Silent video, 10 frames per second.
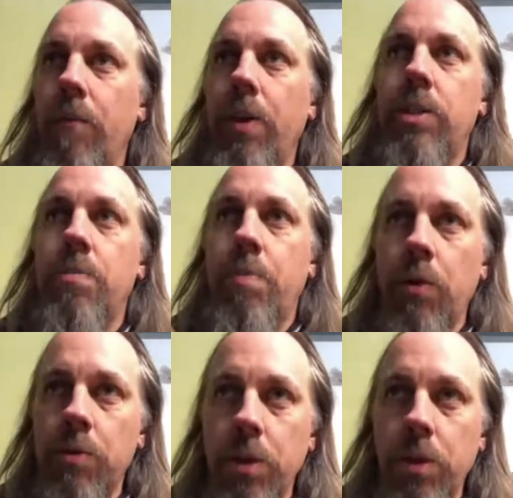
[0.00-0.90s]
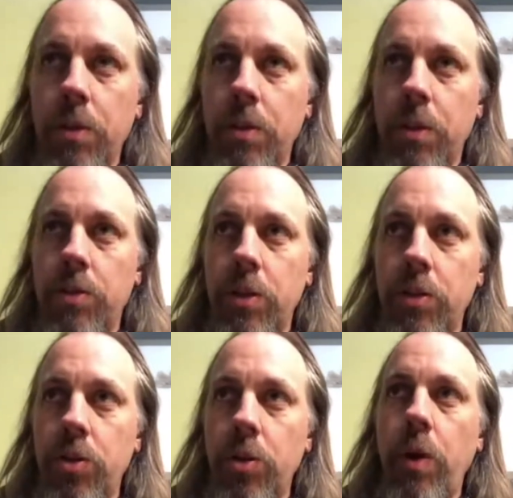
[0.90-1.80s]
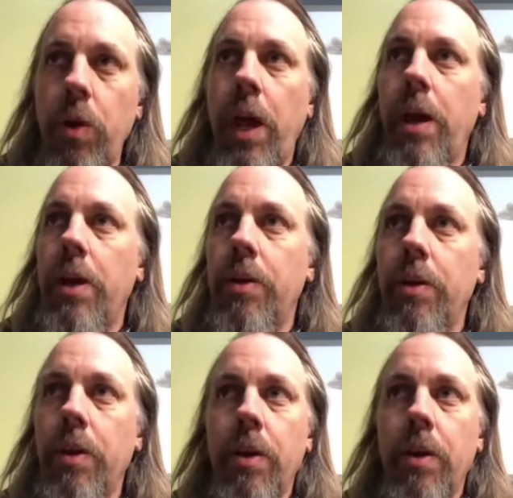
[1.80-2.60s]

of exposing this issue and